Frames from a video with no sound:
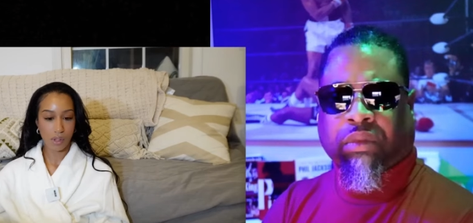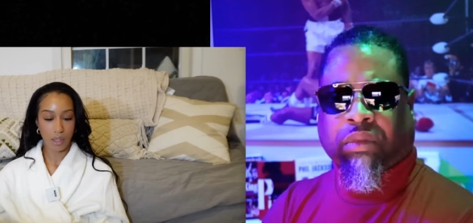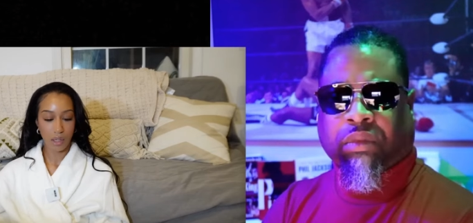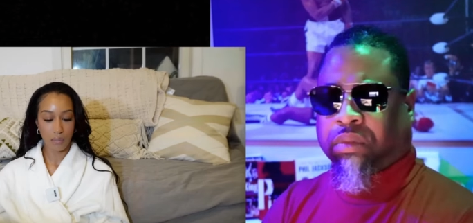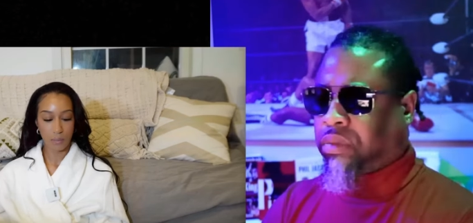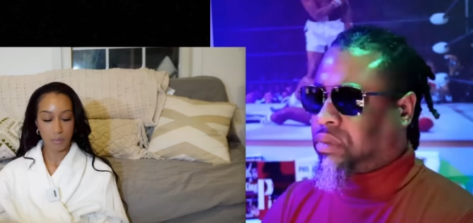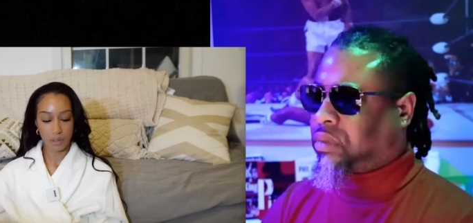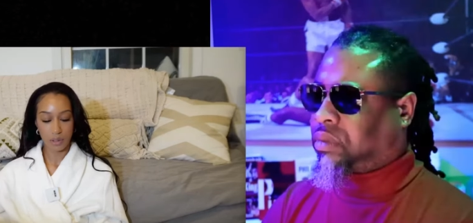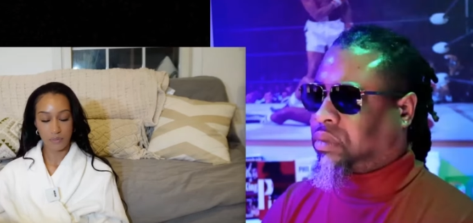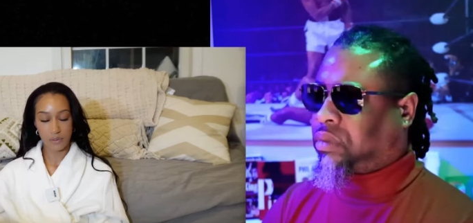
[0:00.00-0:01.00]
Speaker 1: and I
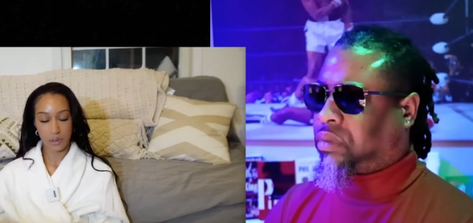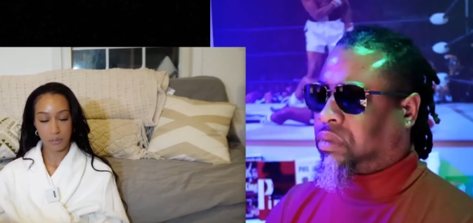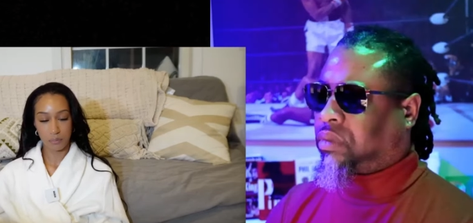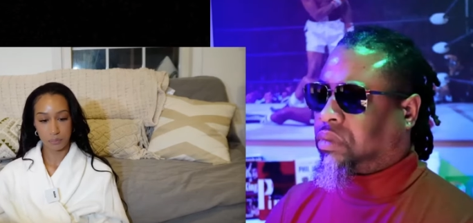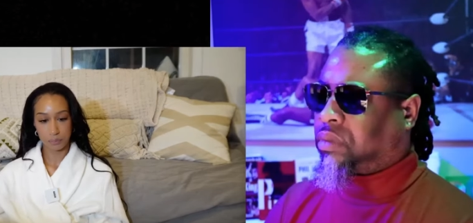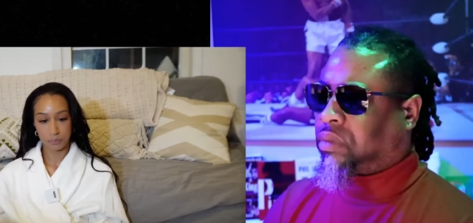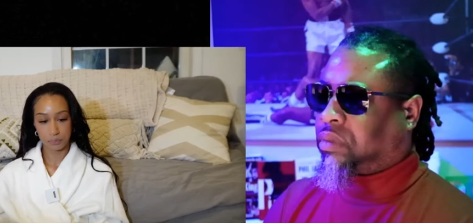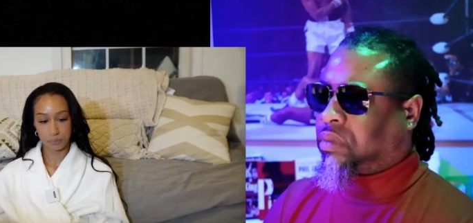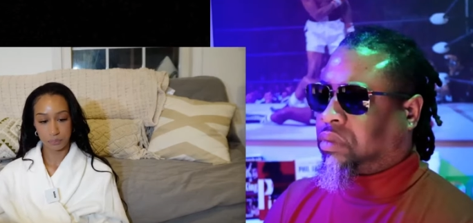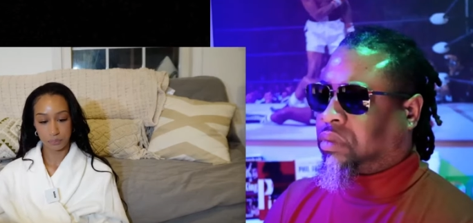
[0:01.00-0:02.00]
believed him
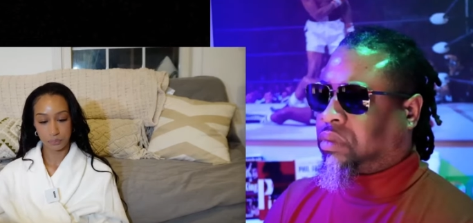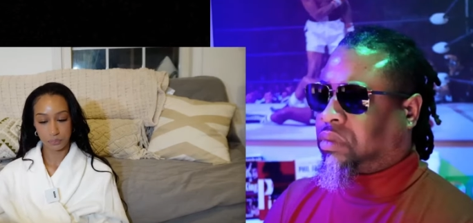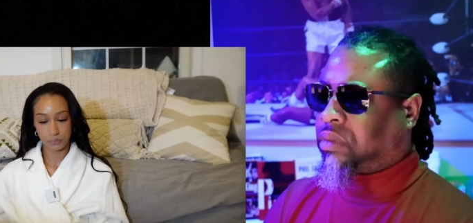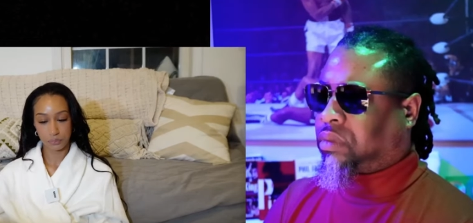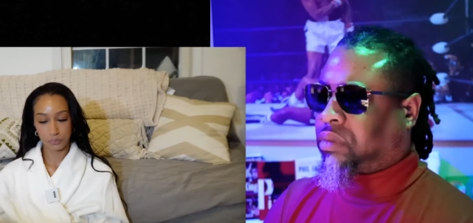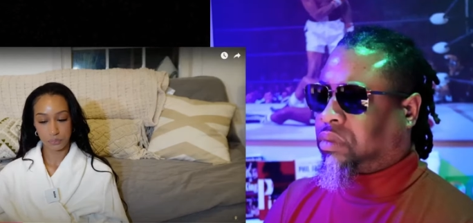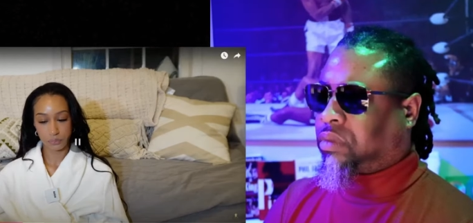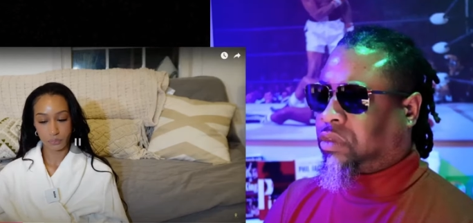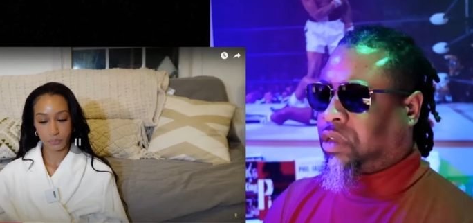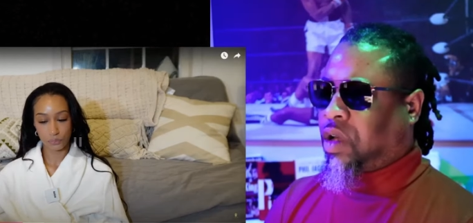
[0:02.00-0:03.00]

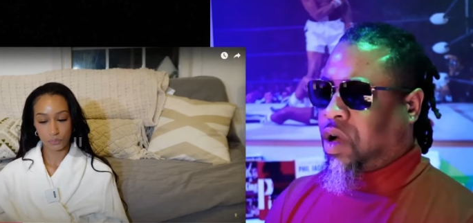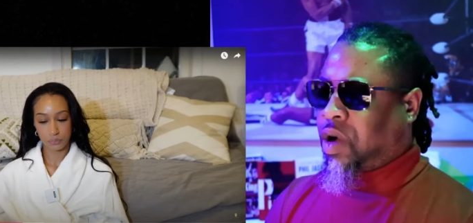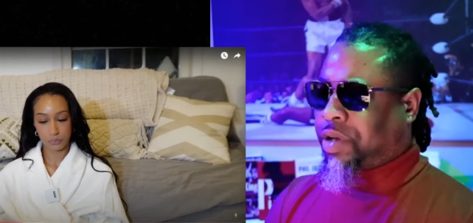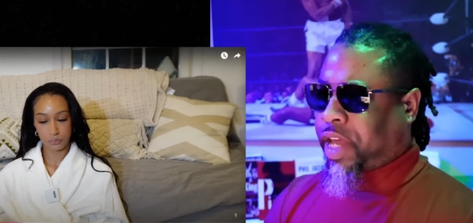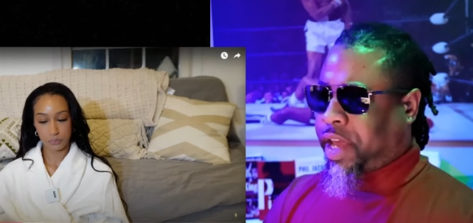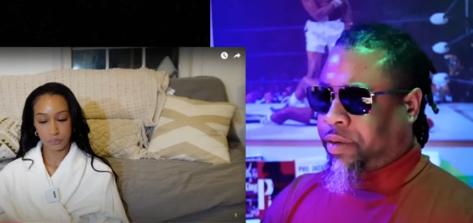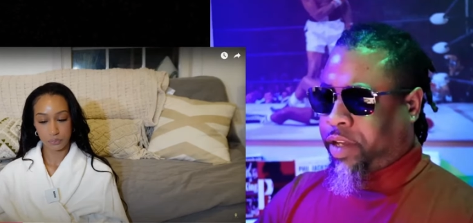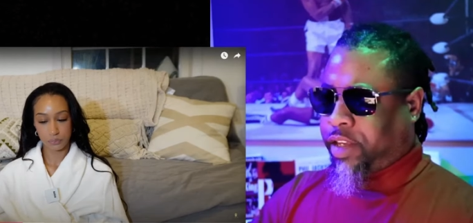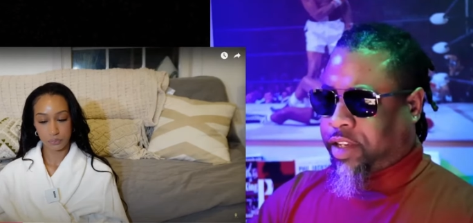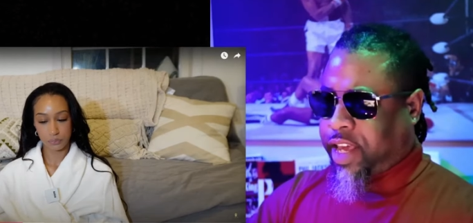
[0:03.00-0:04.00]
Speaker 2: okay,
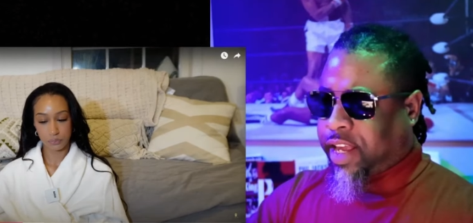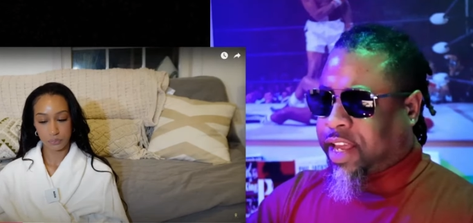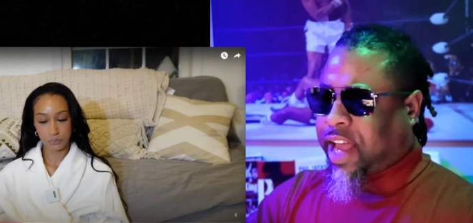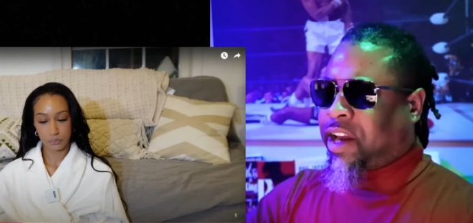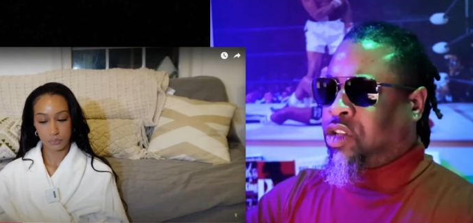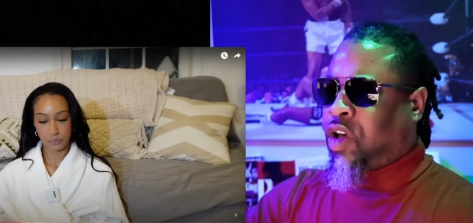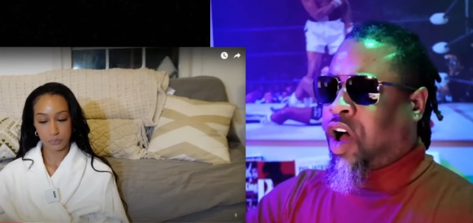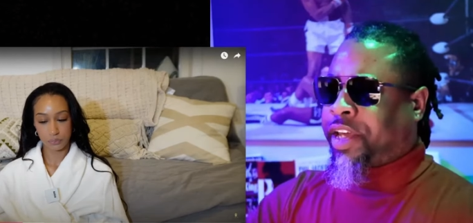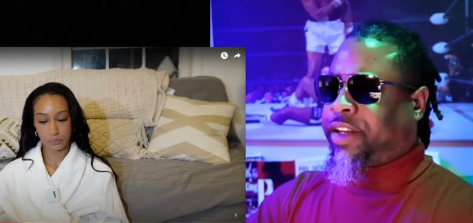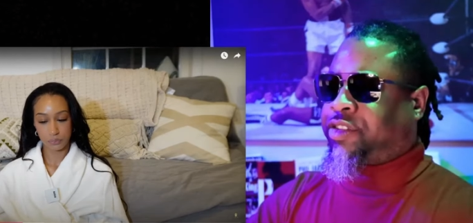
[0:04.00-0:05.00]
it's getting kind of
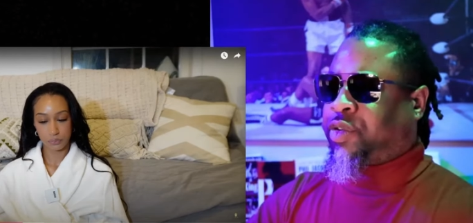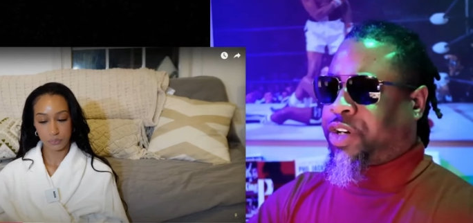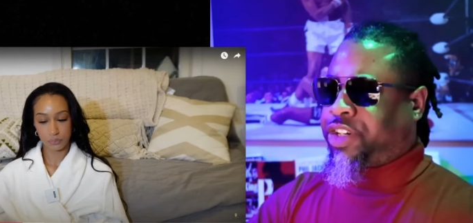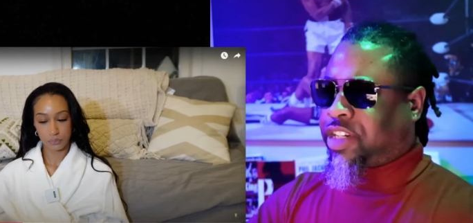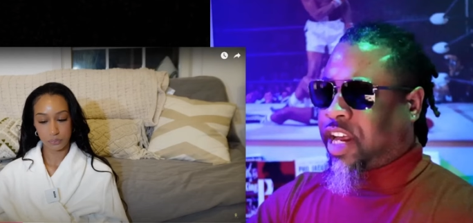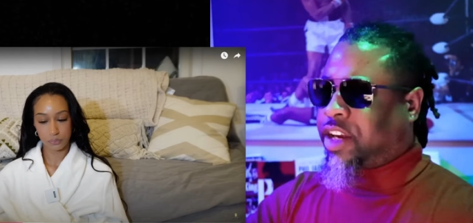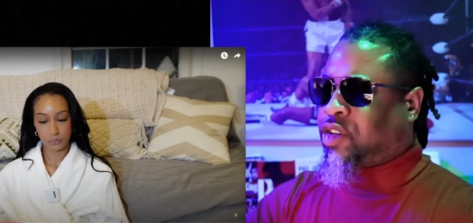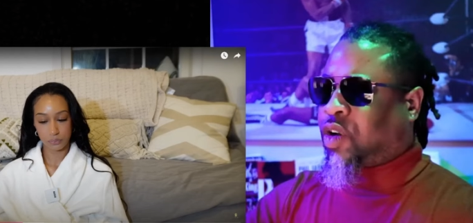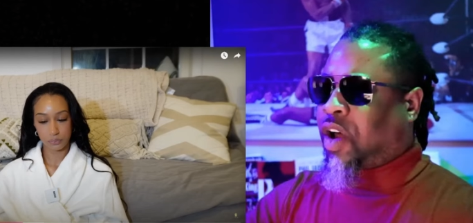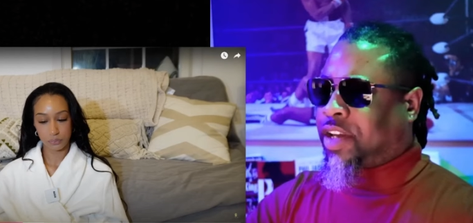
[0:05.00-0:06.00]
long into her. She's kind of
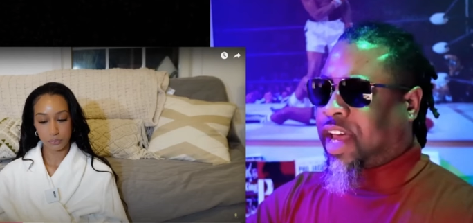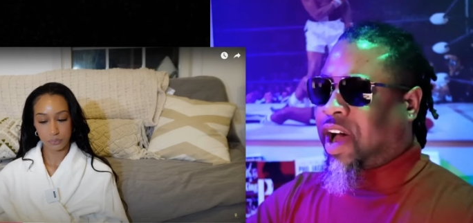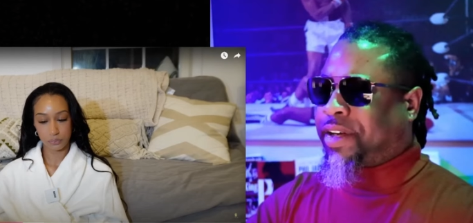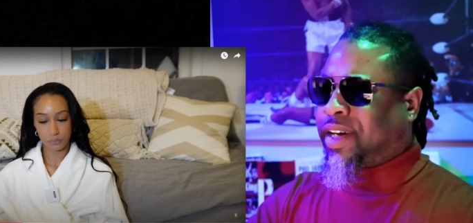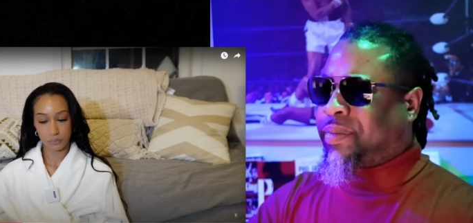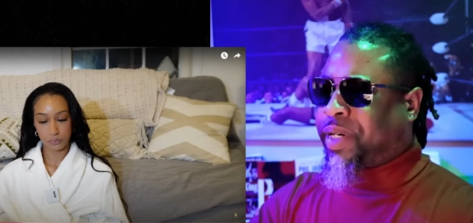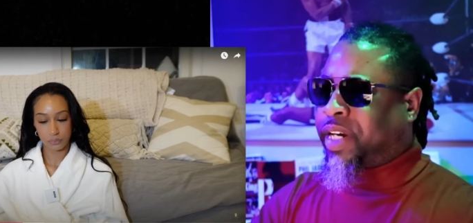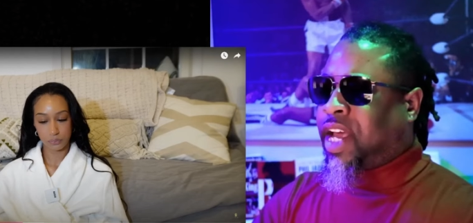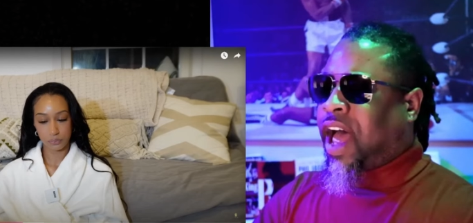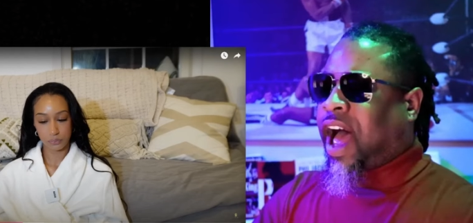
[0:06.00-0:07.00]
drawing this out here, but
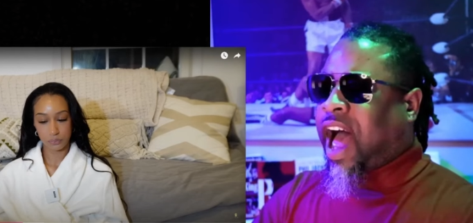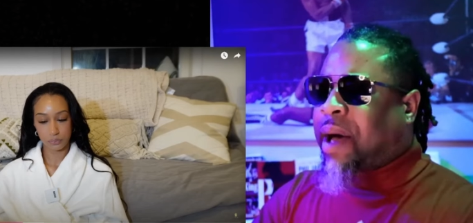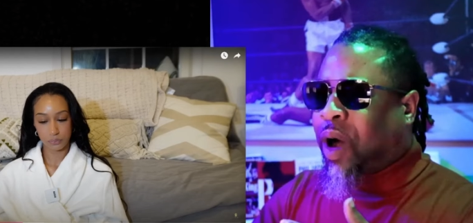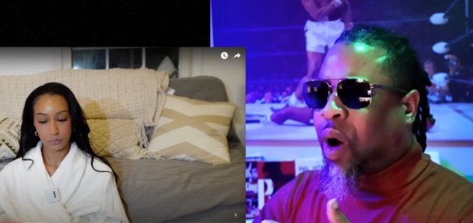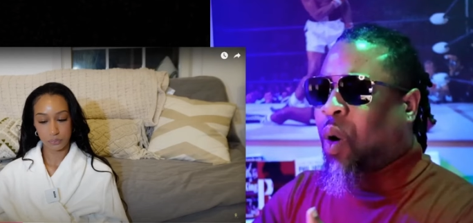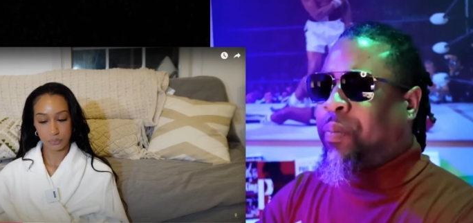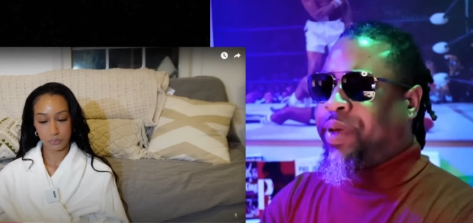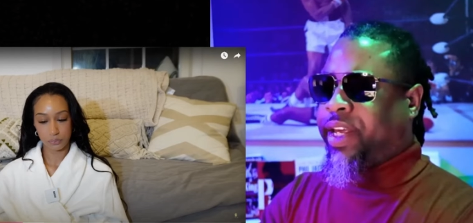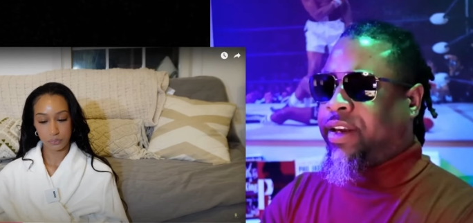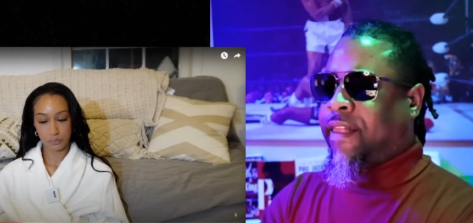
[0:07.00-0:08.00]
I'm
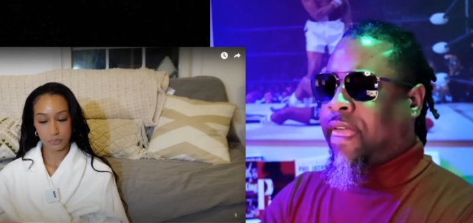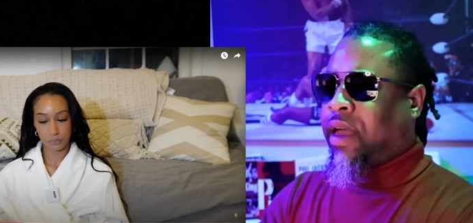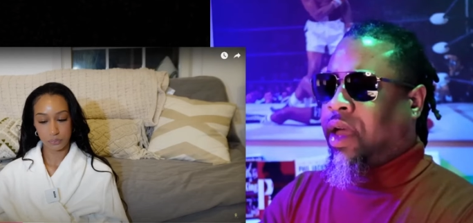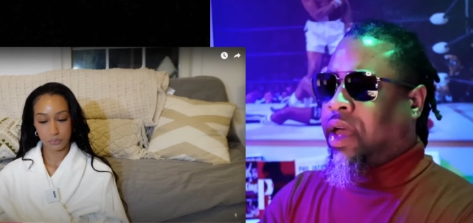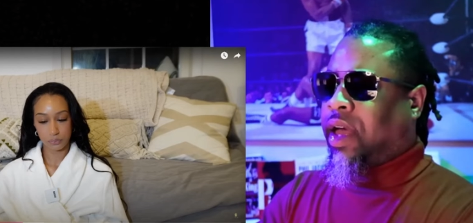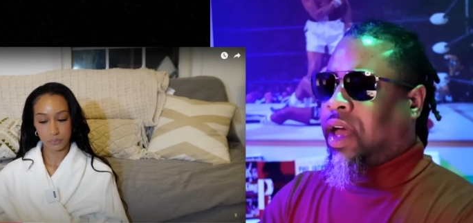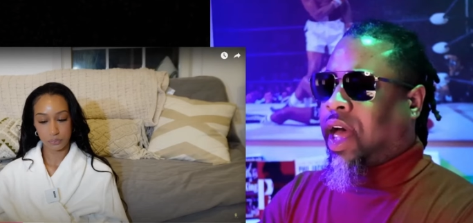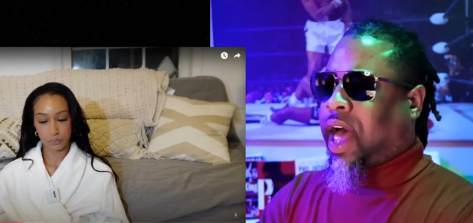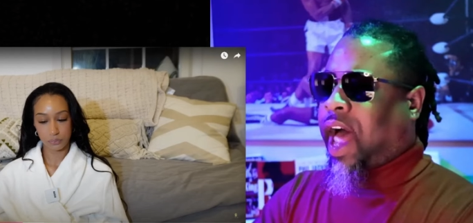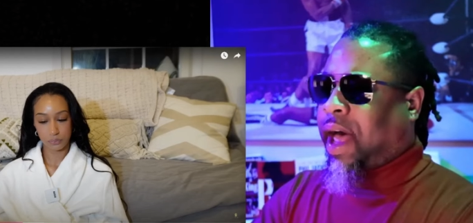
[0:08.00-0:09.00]
hoping I'm